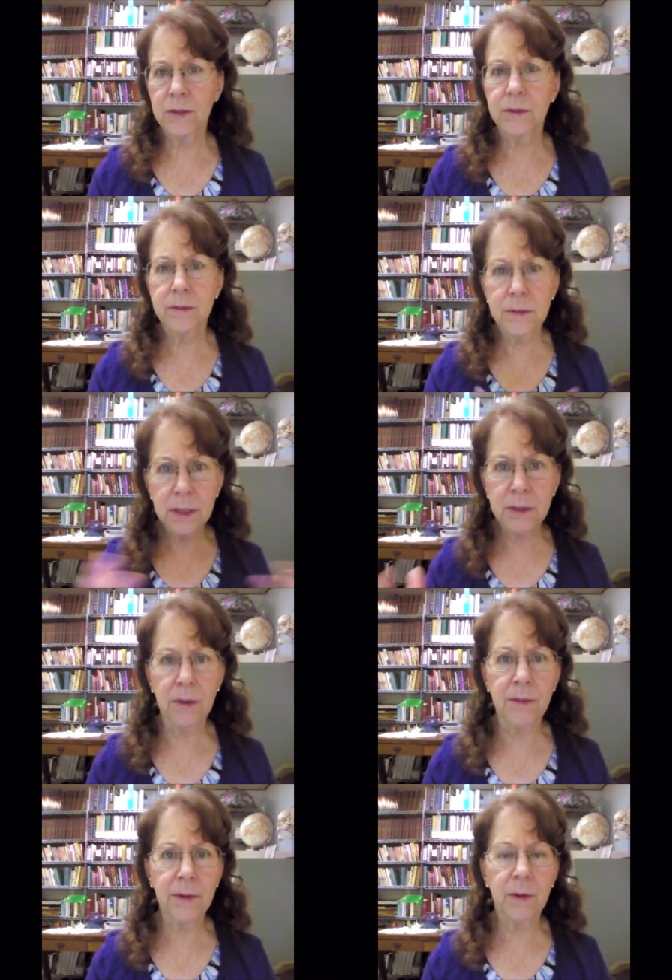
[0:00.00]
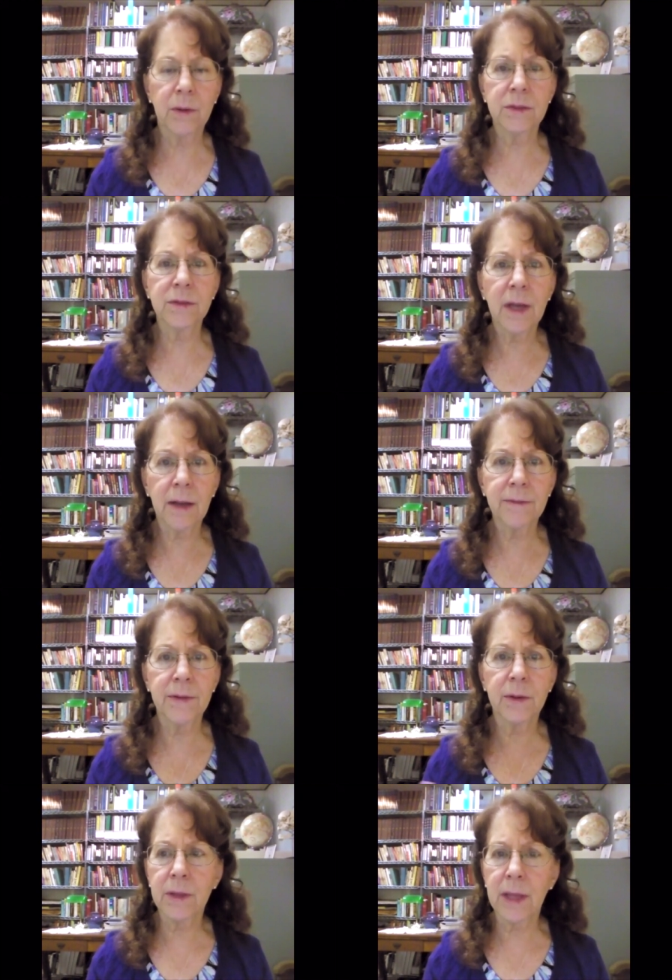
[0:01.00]
you know, their own self,
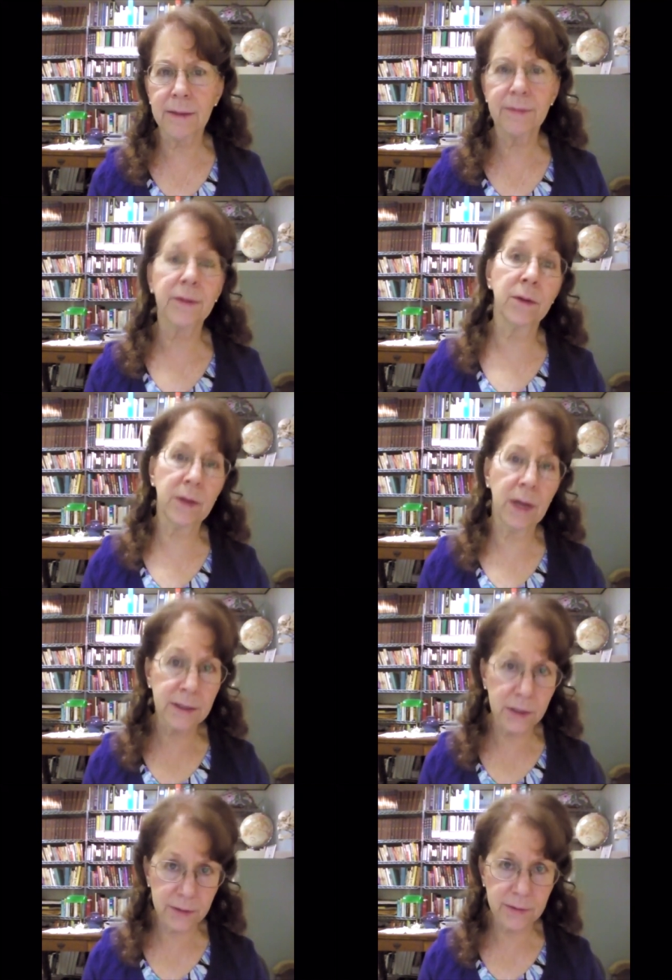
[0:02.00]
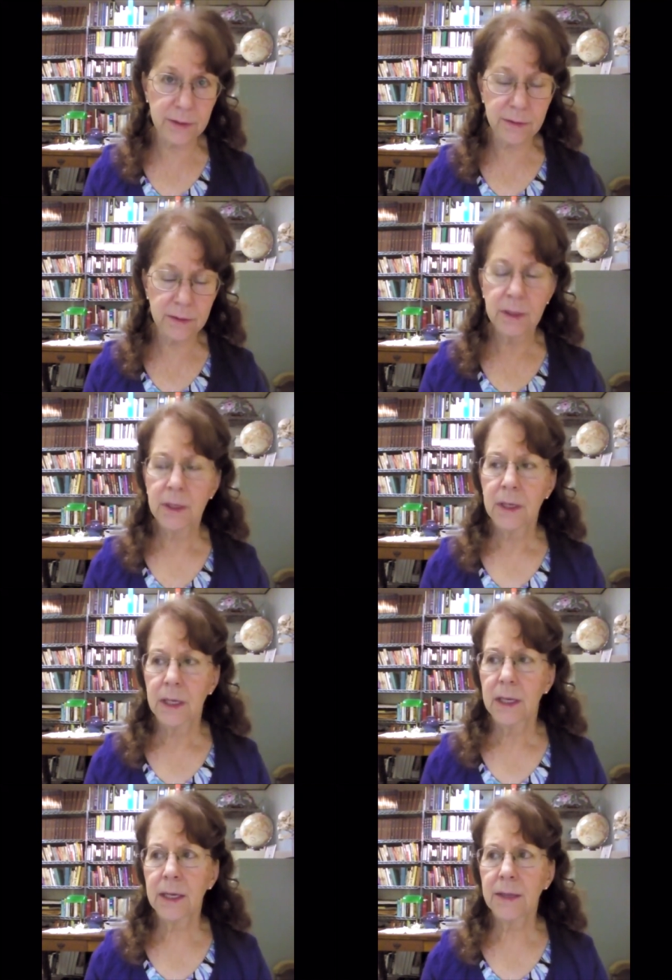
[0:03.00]
their own life, their own consciousness.
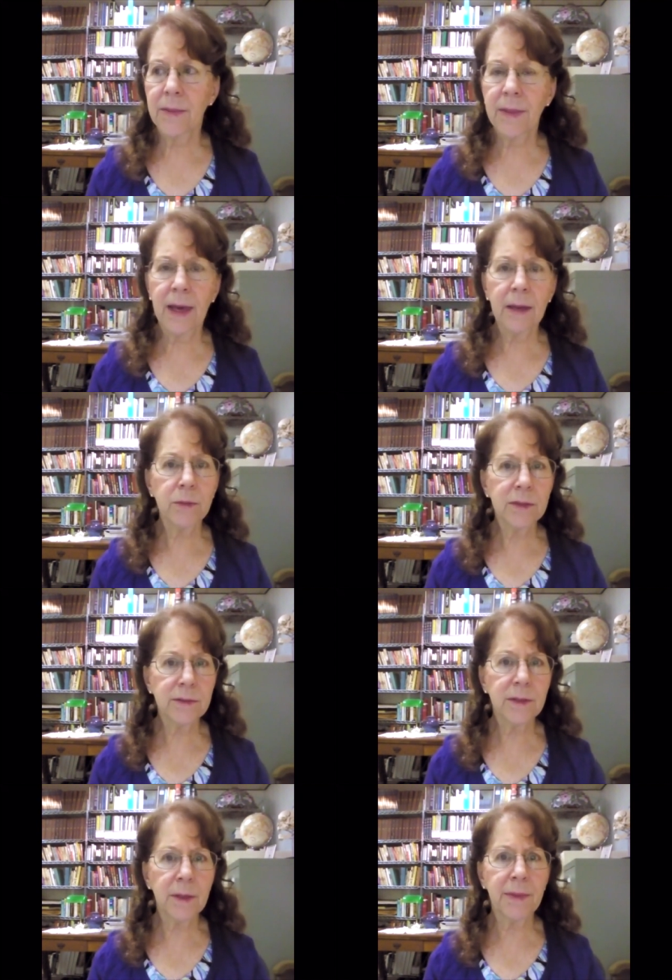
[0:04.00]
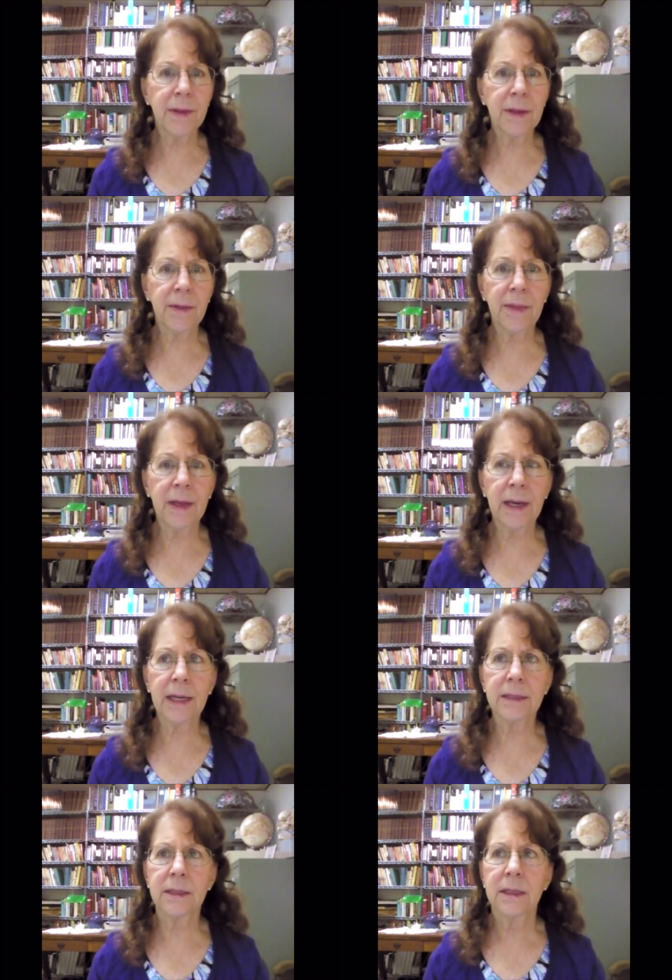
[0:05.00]
And that was something
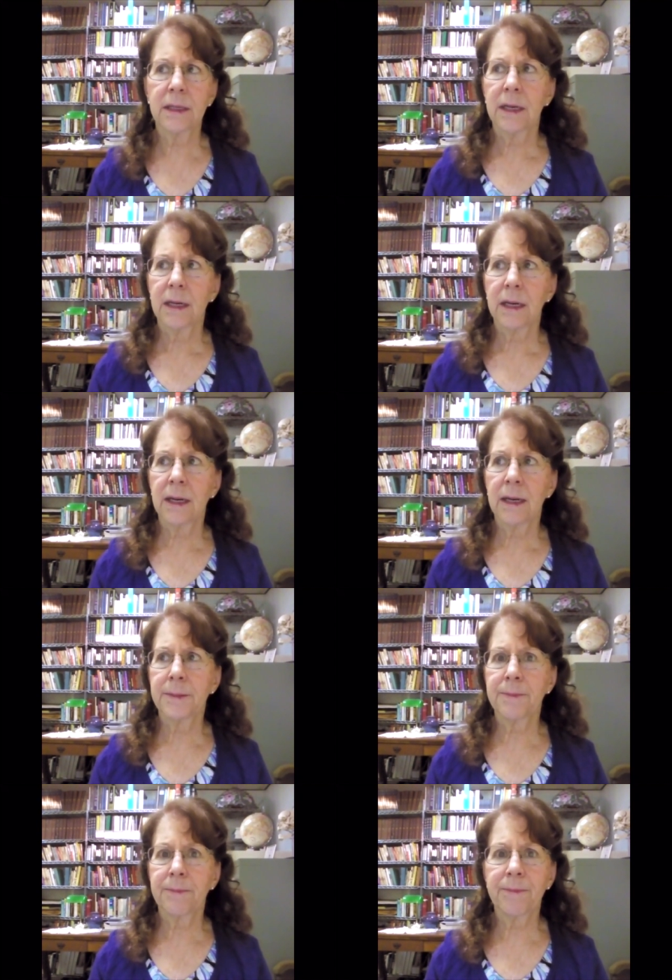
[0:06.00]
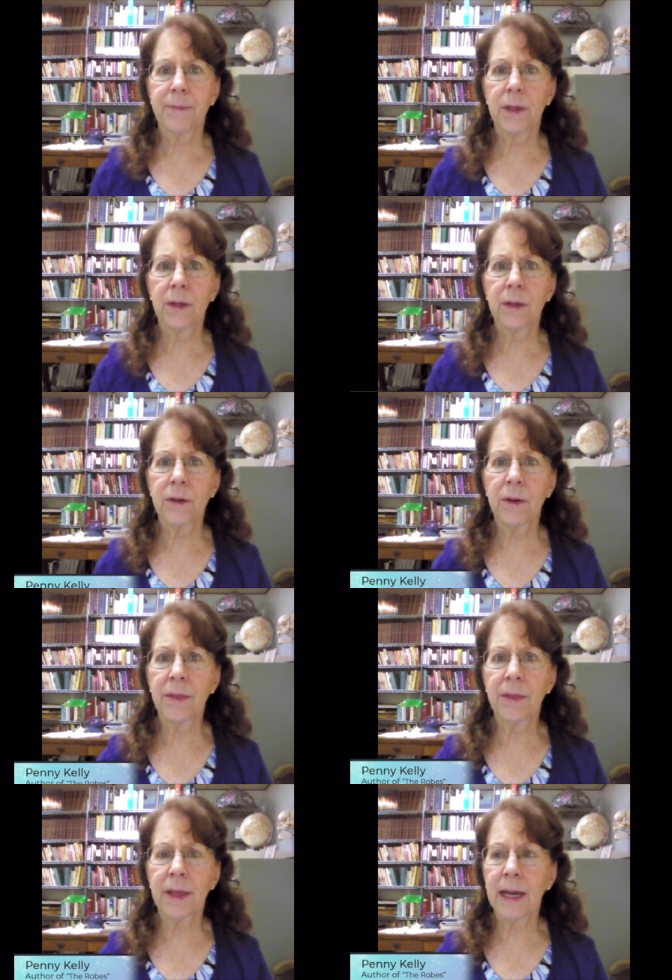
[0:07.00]
that, um, you know,
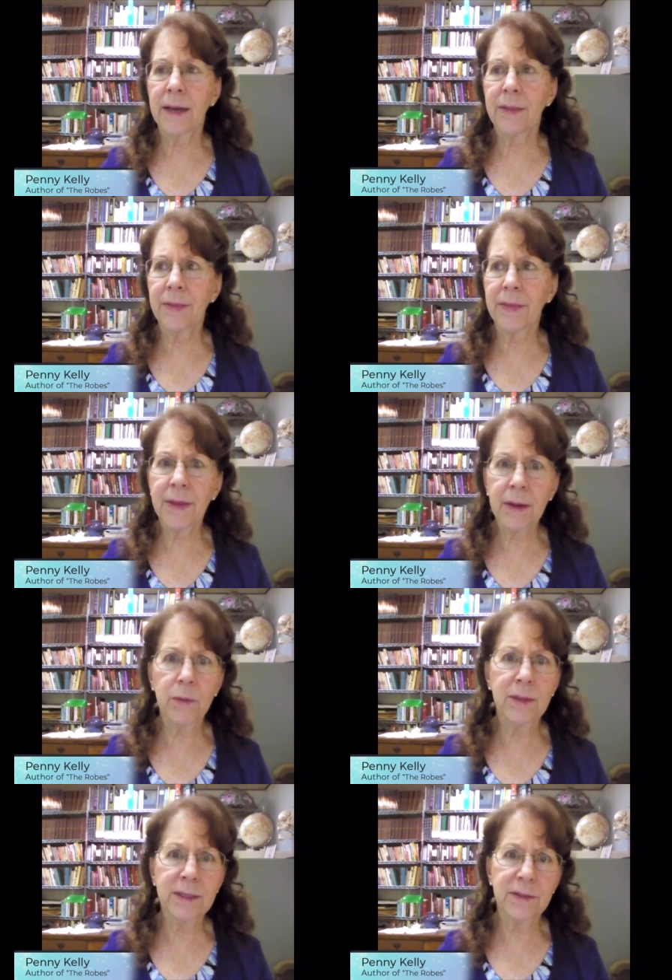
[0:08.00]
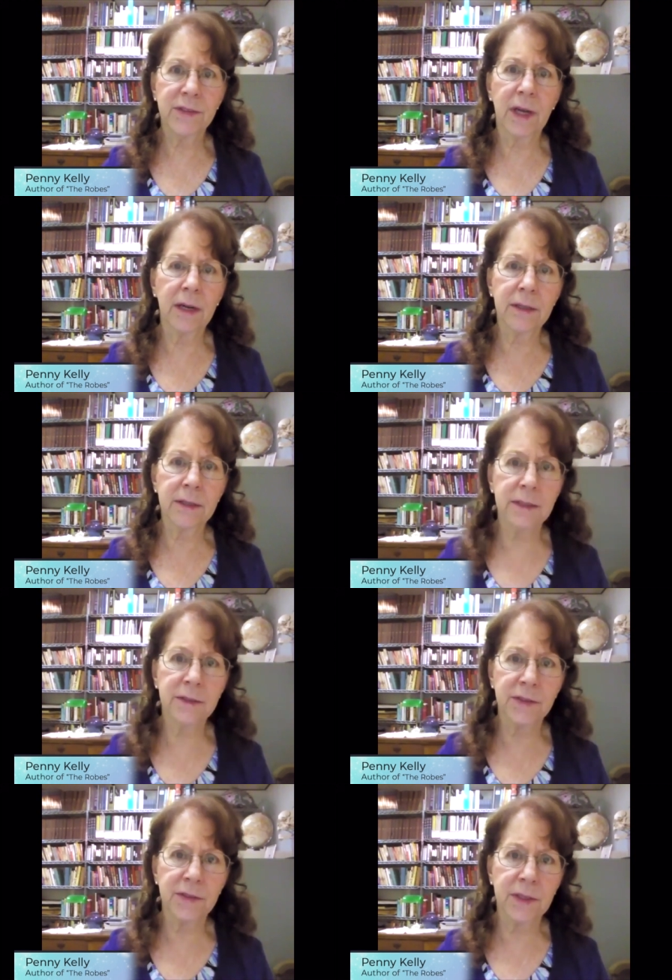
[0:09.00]
that I think we started to
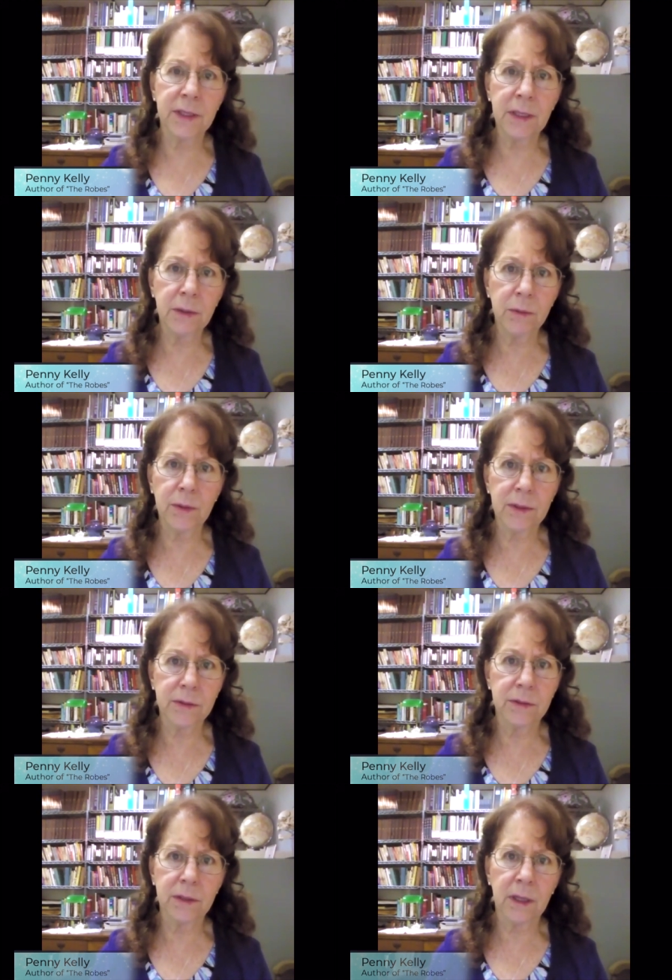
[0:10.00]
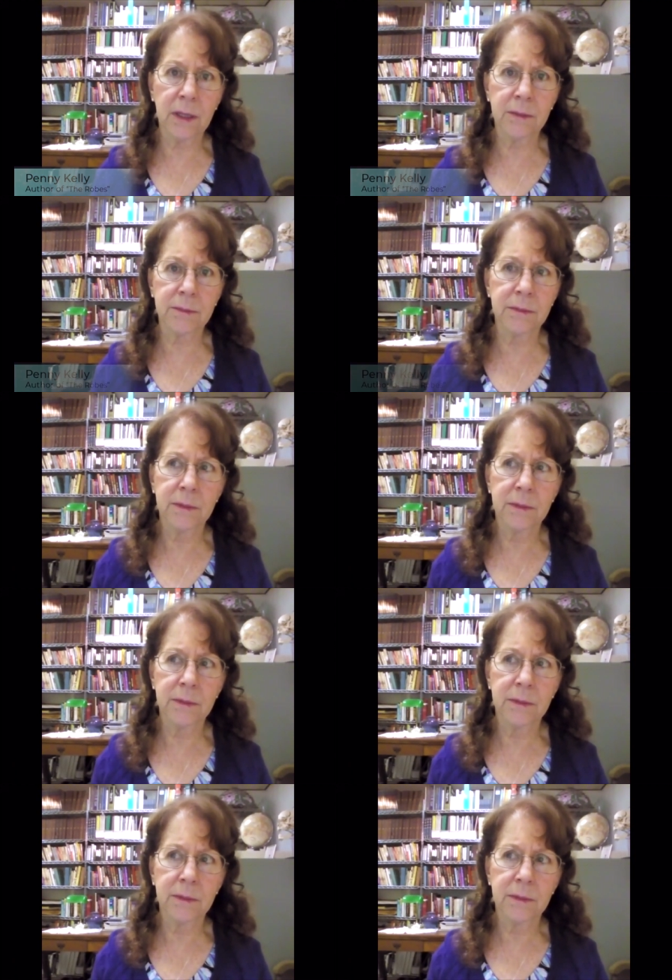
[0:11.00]
see with, um,